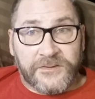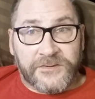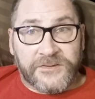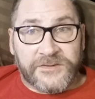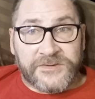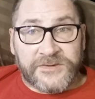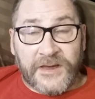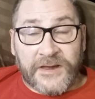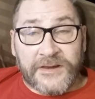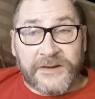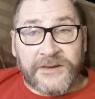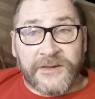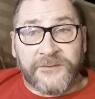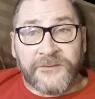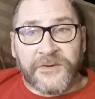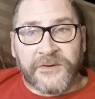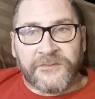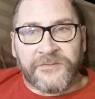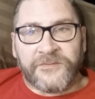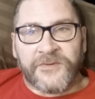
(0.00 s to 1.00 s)

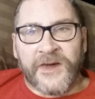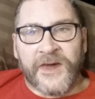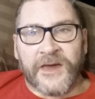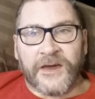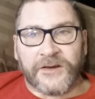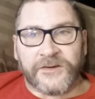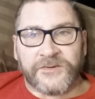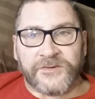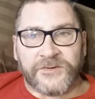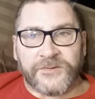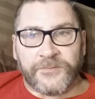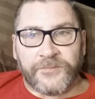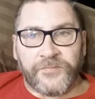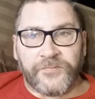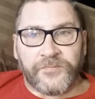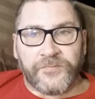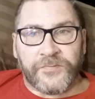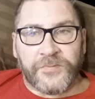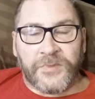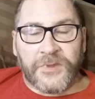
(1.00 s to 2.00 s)
scientific facts.
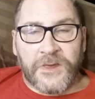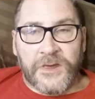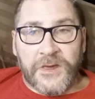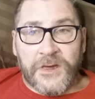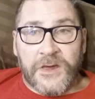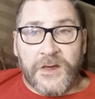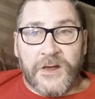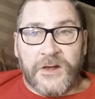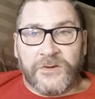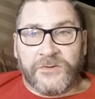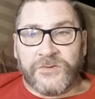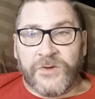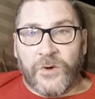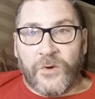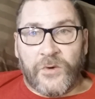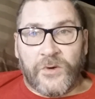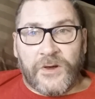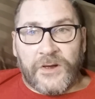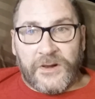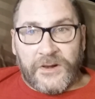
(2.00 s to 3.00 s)

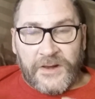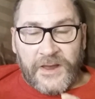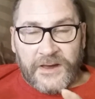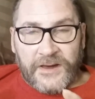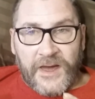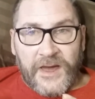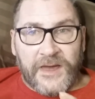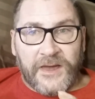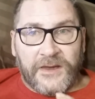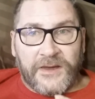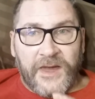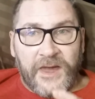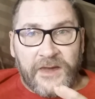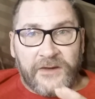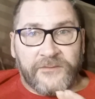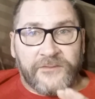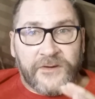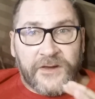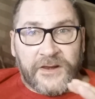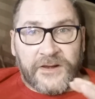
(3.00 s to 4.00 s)
So, like I
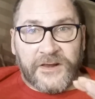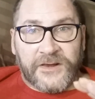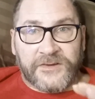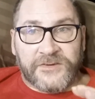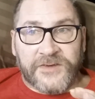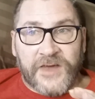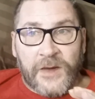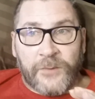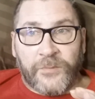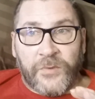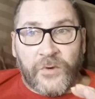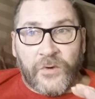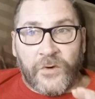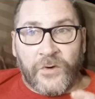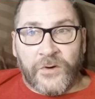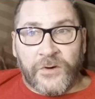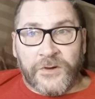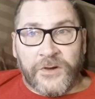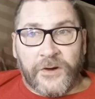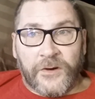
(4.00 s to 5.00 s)
gave an example
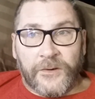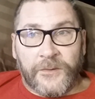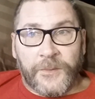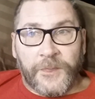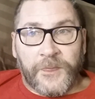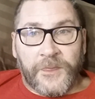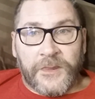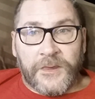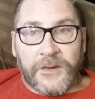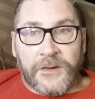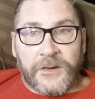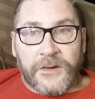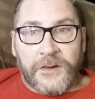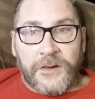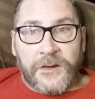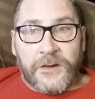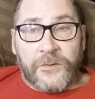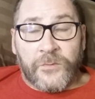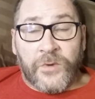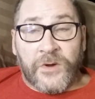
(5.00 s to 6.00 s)
earlier
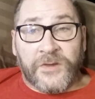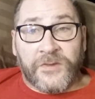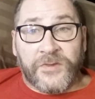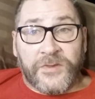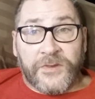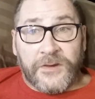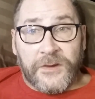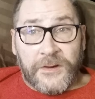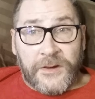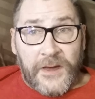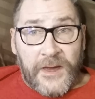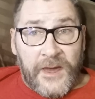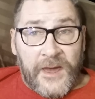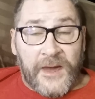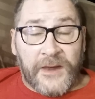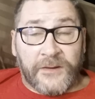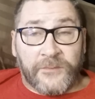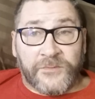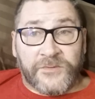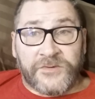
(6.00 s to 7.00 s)
with
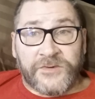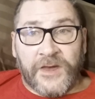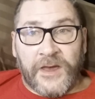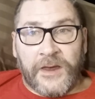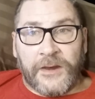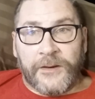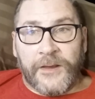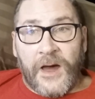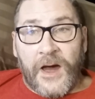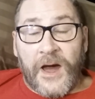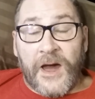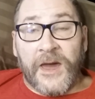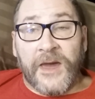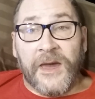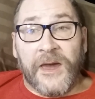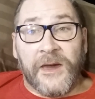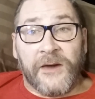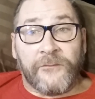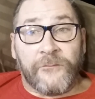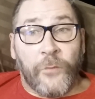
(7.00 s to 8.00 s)
Adam saying, I
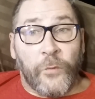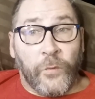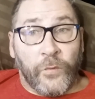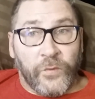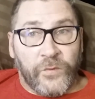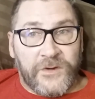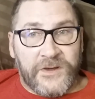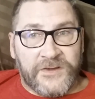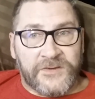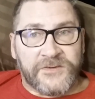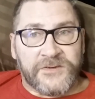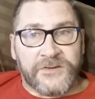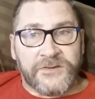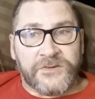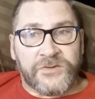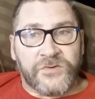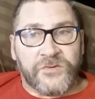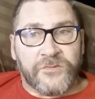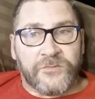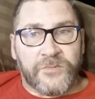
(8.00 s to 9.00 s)
have
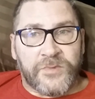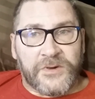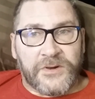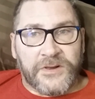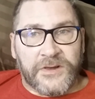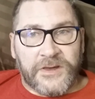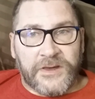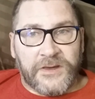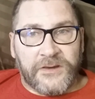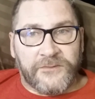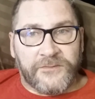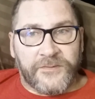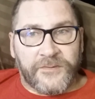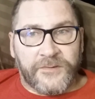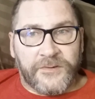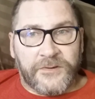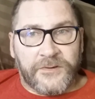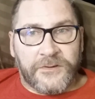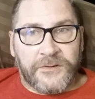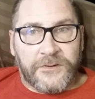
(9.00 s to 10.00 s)
reason to believe,
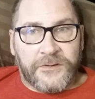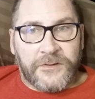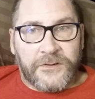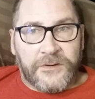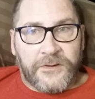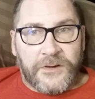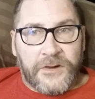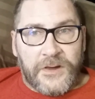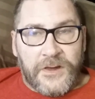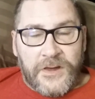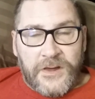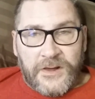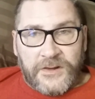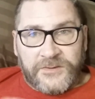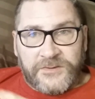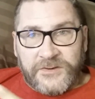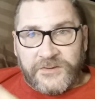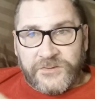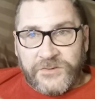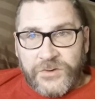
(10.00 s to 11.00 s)

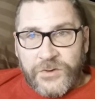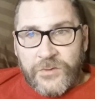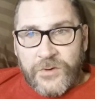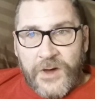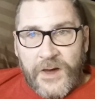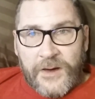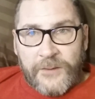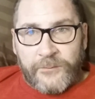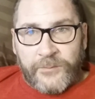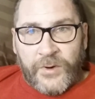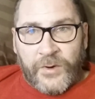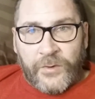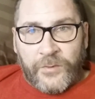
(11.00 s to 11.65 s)
since you got